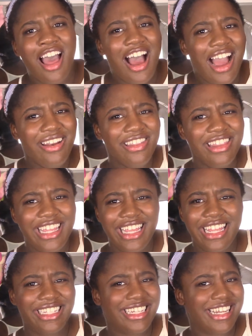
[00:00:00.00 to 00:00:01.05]
I don't think
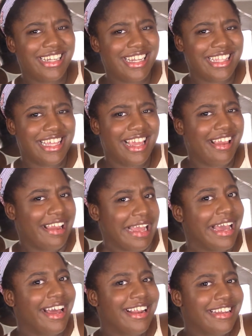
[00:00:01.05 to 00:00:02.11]
it did anything.
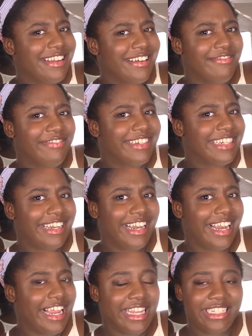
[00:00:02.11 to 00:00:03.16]
I don't know if it did
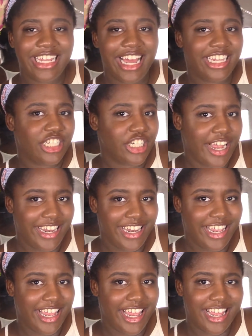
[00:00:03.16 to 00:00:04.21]
any
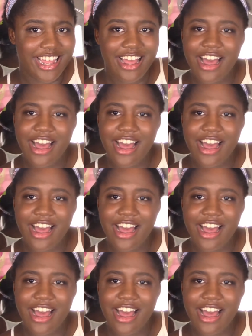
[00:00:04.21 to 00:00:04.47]
anti-shining.